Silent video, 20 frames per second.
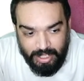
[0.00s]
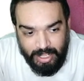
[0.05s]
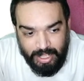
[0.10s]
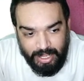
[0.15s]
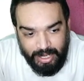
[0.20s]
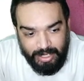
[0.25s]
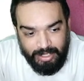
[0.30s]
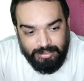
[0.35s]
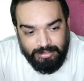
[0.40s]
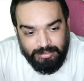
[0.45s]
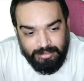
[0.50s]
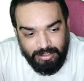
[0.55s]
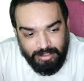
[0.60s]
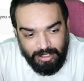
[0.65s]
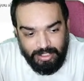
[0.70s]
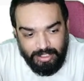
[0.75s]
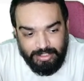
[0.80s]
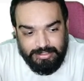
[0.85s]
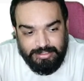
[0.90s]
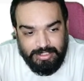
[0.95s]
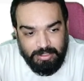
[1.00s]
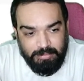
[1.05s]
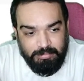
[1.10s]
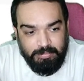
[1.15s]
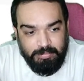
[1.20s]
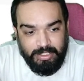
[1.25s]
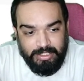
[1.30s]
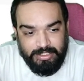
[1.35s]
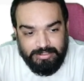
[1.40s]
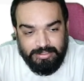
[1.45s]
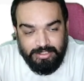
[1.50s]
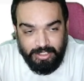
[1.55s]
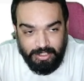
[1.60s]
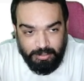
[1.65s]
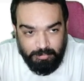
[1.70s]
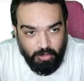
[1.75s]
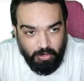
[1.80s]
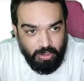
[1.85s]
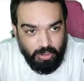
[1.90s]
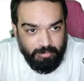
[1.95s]
And the last step is the
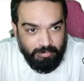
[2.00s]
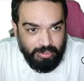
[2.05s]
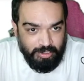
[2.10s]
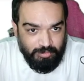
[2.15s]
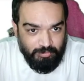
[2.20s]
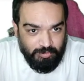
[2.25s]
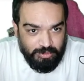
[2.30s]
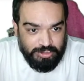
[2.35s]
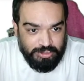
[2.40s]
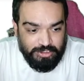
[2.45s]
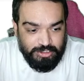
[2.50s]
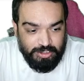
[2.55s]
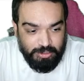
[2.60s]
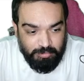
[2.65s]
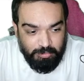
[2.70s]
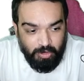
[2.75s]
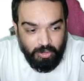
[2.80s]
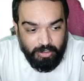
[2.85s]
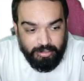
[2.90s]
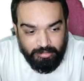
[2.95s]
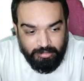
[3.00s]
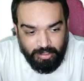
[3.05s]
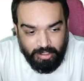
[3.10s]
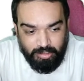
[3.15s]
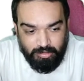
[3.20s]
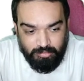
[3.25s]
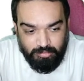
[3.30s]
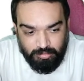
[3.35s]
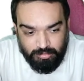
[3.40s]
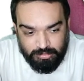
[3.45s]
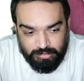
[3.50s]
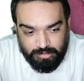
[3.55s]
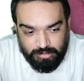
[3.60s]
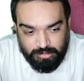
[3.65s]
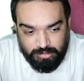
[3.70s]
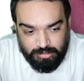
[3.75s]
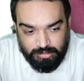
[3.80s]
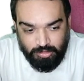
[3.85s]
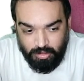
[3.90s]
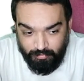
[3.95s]
deployment, which is deploying to Heroku.
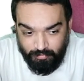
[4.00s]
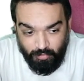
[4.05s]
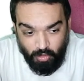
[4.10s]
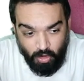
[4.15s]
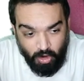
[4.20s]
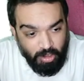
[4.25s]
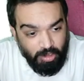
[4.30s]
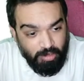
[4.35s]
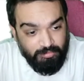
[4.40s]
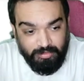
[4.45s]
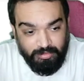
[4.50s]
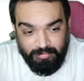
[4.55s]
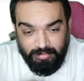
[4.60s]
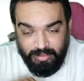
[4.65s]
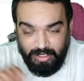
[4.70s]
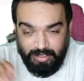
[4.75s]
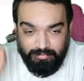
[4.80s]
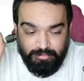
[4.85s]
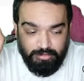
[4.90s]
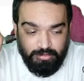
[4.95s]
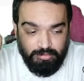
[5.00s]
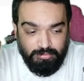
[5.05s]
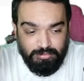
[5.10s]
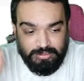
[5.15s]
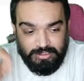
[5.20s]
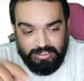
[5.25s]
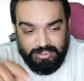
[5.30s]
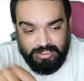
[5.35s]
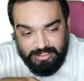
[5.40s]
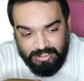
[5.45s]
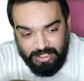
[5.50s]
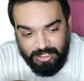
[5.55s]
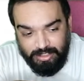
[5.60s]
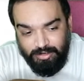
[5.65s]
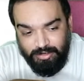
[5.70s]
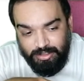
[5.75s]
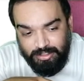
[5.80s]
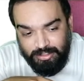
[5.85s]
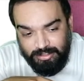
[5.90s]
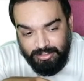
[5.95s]
So all we will have to do is just click
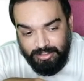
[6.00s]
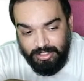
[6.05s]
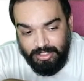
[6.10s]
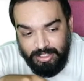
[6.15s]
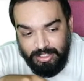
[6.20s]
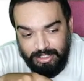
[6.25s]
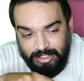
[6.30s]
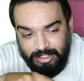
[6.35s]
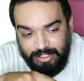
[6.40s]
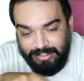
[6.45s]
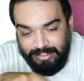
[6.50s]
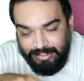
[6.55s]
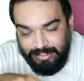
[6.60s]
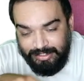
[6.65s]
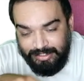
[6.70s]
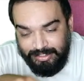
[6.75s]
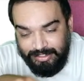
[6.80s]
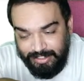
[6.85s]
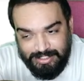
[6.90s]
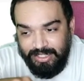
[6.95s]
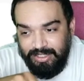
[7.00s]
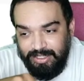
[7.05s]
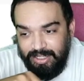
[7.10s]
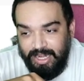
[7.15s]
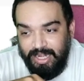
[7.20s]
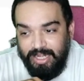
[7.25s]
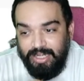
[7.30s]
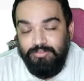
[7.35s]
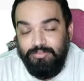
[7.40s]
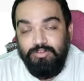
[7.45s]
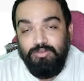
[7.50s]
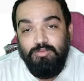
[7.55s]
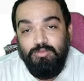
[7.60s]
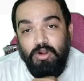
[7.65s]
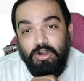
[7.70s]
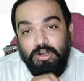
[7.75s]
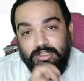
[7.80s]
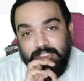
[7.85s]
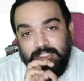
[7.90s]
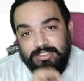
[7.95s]
on this link. And if you
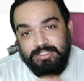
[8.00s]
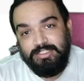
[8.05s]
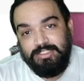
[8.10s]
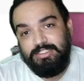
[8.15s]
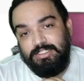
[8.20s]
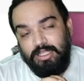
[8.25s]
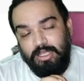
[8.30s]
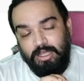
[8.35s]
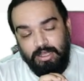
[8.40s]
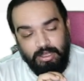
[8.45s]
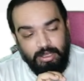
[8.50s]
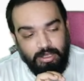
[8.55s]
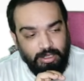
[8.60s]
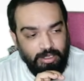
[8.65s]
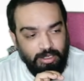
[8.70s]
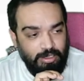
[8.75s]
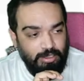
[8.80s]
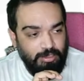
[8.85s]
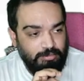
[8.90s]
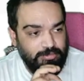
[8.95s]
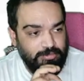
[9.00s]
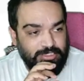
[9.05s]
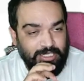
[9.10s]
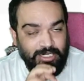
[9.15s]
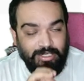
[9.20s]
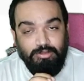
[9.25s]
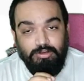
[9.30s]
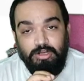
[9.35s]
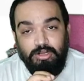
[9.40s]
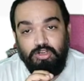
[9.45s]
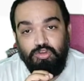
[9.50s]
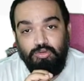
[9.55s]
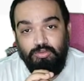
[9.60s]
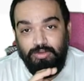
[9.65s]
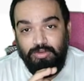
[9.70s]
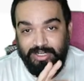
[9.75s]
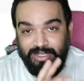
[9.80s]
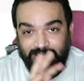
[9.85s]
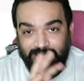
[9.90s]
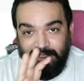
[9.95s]
want this scheduler to
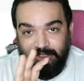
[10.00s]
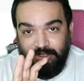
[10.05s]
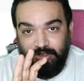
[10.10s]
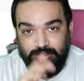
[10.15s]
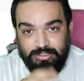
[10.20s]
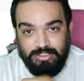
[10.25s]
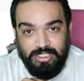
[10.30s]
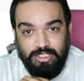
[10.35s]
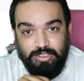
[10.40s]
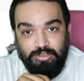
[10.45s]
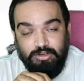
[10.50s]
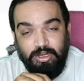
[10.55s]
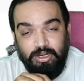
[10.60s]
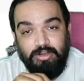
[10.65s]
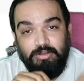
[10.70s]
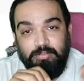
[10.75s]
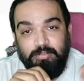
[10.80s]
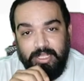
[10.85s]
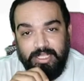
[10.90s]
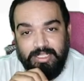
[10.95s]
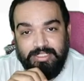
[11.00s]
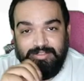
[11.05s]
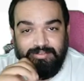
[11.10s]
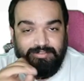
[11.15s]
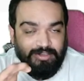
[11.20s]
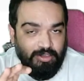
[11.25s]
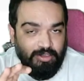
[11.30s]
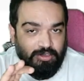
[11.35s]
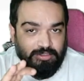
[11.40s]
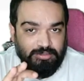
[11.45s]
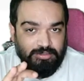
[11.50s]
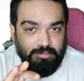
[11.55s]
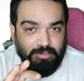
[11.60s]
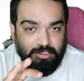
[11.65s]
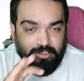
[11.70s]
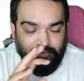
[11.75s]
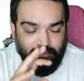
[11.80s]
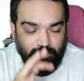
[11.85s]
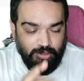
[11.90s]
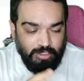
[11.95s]
work continuously, you'll have to pay $7 a
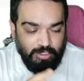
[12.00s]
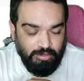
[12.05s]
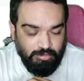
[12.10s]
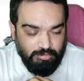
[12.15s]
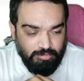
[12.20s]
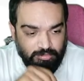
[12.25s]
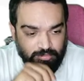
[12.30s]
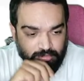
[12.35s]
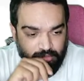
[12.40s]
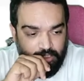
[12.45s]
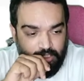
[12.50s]
month for Heroku.